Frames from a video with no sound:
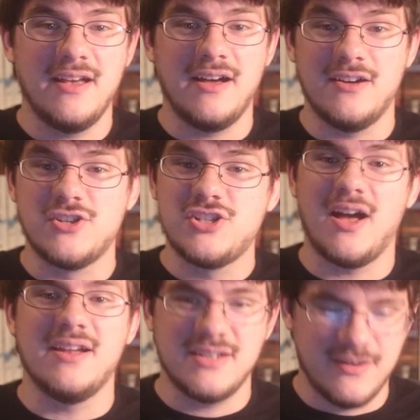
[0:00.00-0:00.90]
a
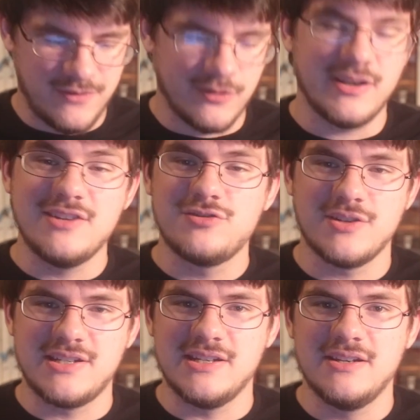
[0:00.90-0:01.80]
shot if you're
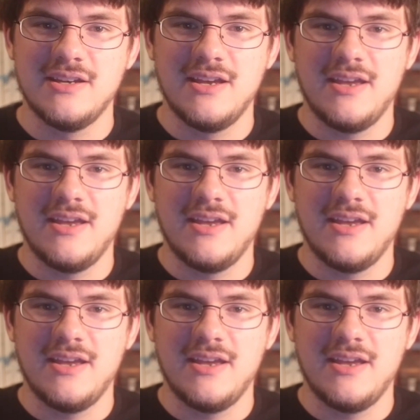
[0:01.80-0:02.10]
interested